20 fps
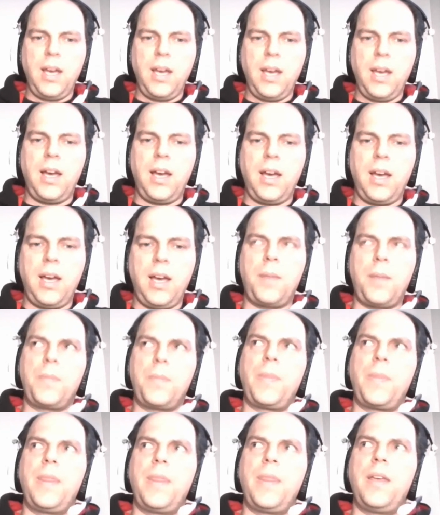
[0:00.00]
Um,
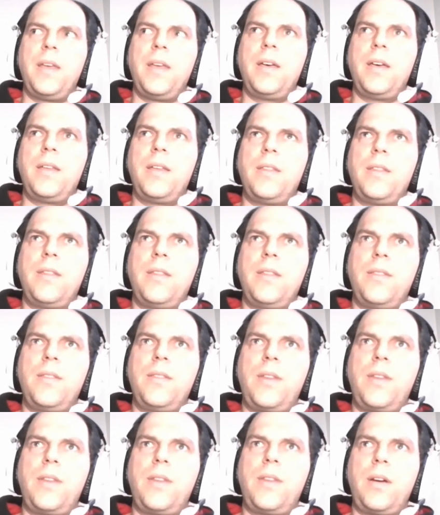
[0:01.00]

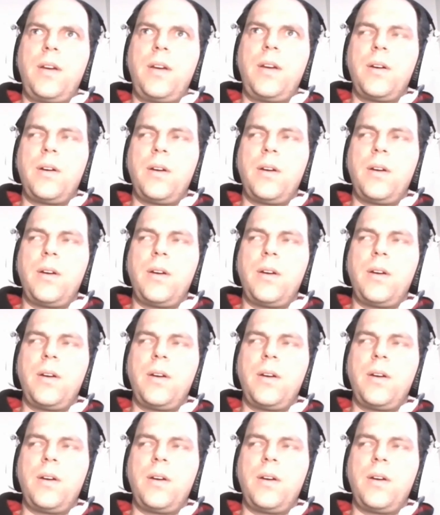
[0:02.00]
there